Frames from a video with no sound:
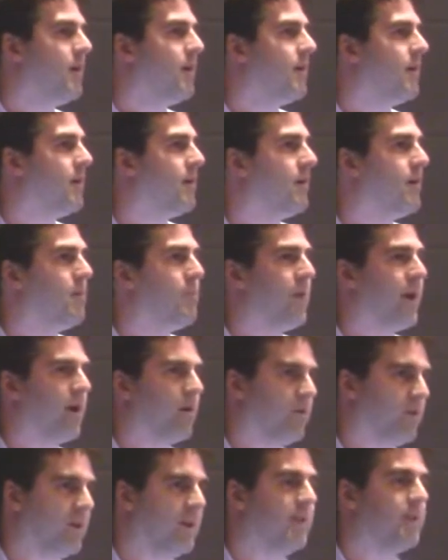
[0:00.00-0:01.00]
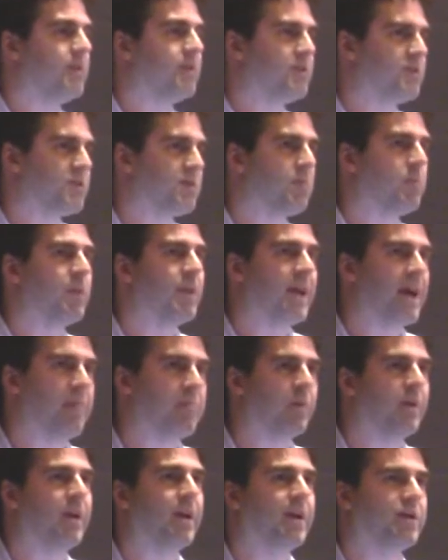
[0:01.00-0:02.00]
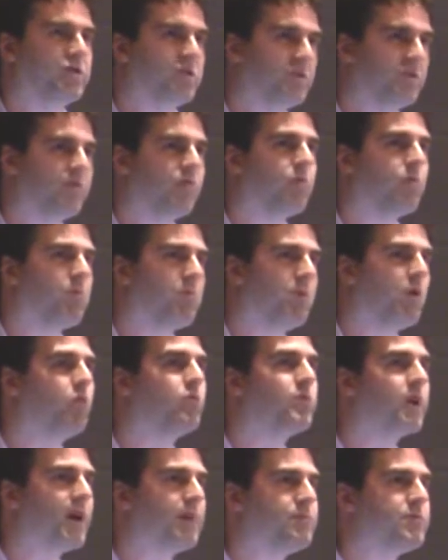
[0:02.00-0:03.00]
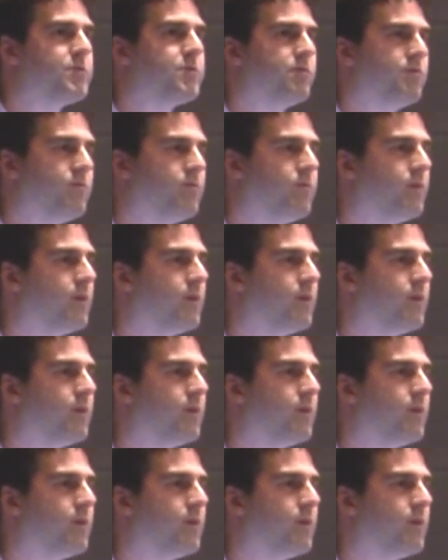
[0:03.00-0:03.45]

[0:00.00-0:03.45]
That'll lead into some of the applications for remote types of